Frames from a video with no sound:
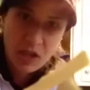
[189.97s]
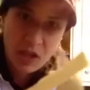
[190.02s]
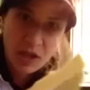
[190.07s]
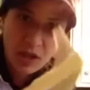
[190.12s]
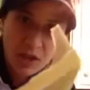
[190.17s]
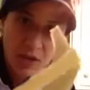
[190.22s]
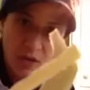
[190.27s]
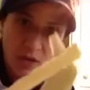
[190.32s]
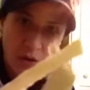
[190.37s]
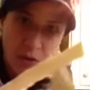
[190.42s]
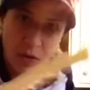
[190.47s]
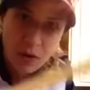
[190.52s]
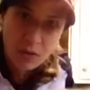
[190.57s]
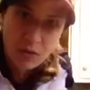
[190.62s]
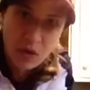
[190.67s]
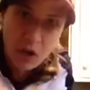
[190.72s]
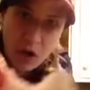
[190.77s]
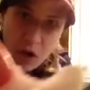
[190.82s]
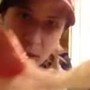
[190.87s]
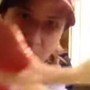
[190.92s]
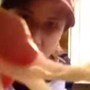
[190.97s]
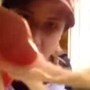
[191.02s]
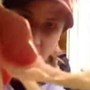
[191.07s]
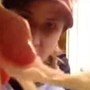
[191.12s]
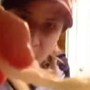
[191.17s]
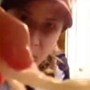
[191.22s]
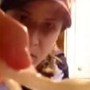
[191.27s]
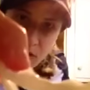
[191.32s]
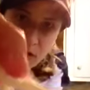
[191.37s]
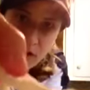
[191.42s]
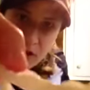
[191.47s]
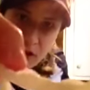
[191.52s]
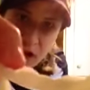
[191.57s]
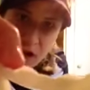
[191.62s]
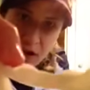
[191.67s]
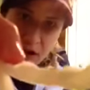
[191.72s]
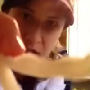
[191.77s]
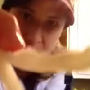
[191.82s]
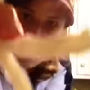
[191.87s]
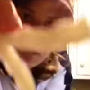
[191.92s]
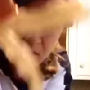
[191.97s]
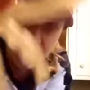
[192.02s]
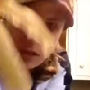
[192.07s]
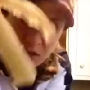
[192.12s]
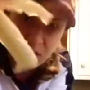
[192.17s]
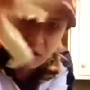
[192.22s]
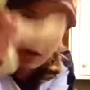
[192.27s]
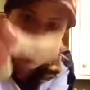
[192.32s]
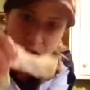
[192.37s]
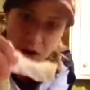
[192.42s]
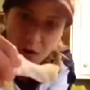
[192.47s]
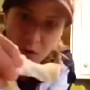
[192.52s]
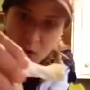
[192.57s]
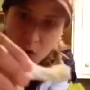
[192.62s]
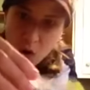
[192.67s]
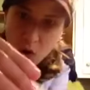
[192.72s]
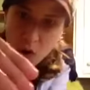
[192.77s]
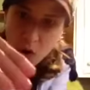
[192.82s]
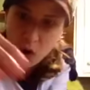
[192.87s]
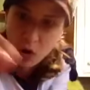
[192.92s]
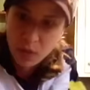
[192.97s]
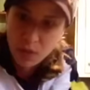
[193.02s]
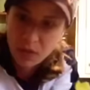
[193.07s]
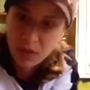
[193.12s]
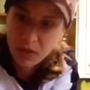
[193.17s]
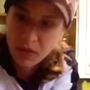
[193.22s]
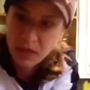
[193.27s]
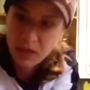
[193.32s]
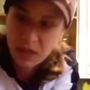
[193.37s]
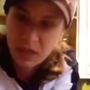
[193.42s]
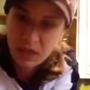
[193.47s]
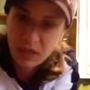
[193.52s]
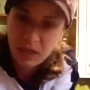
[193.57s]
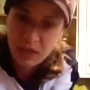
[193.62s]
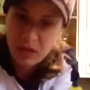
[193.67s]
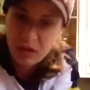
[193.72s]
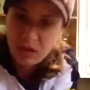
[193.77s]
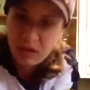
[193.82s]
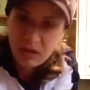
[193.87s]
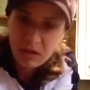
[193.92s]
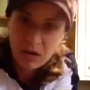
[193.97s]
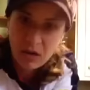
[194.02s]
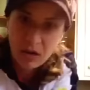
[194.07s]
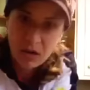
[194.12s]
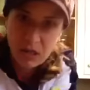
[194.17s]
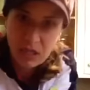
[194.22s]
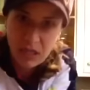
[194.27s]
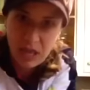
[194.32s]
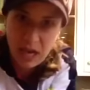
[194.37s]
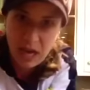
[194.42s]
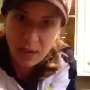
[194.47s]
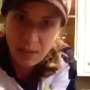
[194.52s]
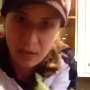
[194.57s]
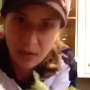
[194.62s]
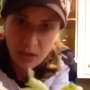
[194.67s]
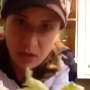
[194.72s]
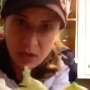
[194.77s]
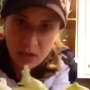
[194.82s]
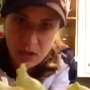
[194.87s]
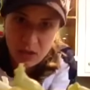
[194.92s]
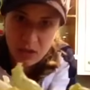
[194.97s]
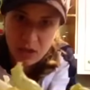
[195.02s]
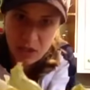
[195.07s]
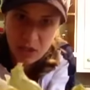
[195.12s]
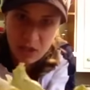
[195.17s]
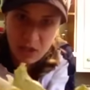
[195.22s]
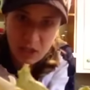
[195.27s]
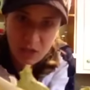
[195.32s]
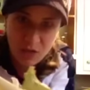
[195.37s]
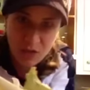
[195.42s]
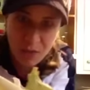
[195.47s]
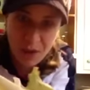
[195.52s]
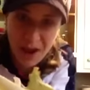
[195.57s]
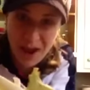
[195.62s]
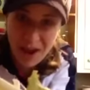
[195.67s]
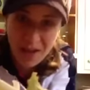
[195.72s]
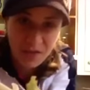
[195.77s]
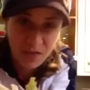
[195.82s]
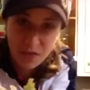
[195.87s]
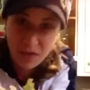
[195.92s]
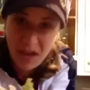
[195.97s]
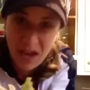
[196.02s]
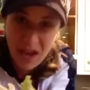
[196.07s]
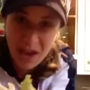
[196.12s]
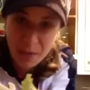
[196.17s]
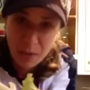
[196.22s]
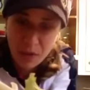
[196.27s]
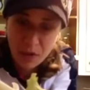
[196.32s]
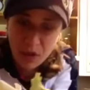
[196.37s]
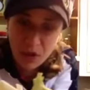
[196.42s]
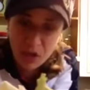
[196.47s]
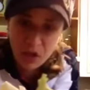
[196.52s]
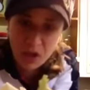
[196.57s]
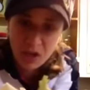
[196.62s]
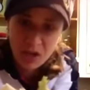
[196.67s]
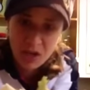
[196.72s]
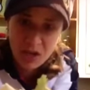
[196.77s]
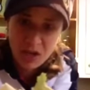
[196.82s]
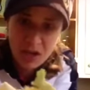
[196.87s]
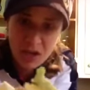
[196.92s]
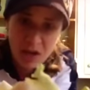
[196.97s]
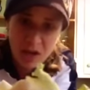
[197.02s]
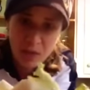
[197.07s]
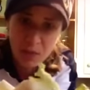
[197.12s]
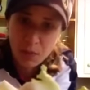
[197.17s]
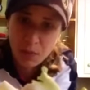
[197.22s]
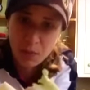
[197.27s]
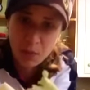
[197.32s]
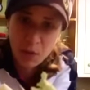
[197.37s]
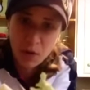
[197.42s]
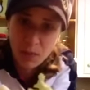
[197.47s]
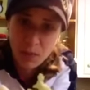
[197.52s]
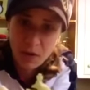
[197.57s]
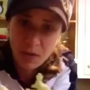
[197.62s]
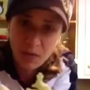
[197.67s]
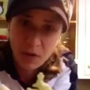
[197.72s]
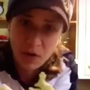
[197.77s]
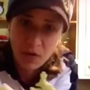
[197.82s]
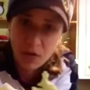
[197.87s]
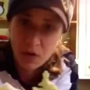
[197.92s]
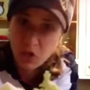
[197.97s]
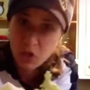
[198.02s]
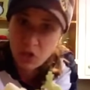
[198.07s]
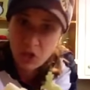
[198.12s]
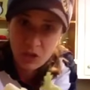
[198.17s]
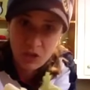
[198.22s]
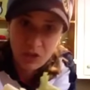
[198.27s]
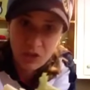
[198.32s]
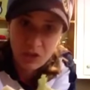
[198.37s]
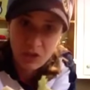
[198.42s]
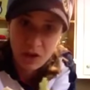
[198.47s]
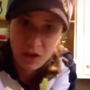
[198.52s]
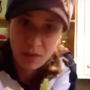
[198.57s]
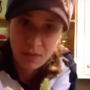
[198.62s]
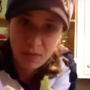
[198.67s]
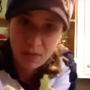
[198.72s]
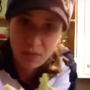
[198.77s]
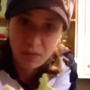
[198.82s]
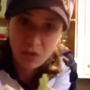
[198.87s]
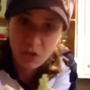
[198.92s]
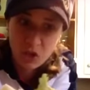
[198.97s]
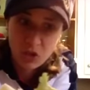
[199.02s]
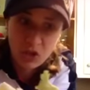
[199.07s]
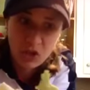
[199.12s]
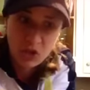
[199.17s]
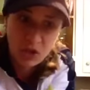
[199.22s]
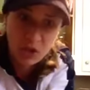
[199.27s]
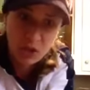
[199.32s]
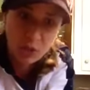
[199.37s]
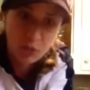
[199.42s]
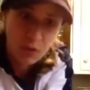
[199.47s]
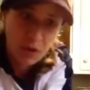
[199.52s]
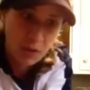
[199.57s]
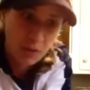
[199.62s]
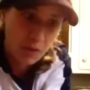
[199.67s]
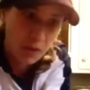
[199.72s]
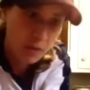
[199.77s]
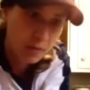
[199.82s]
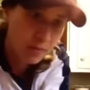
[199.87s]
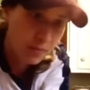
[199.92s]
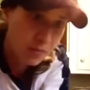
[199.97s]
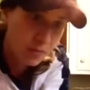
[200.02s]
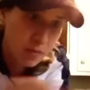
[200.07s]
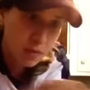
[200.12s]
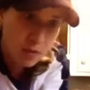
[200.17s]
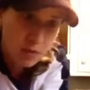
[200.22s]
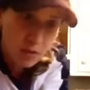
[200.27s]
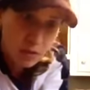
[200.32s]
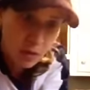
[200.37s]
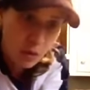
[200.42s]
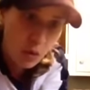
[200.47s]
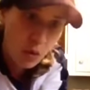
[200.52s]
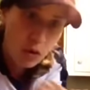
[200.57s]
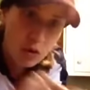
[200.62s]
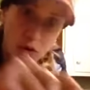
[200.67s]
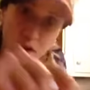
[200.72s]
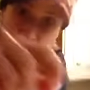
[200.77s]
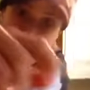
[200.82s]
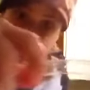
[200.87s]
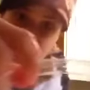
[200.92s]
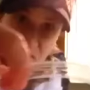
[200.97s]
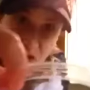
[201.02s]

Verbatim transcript: that you'll know what I'm talking about when you cut it. These are kind of real hard pieces. Look at all this cabbage. That's just from a half of cabbage. I'm gonna when I make my green juice, I'm juicing this baby. Orange,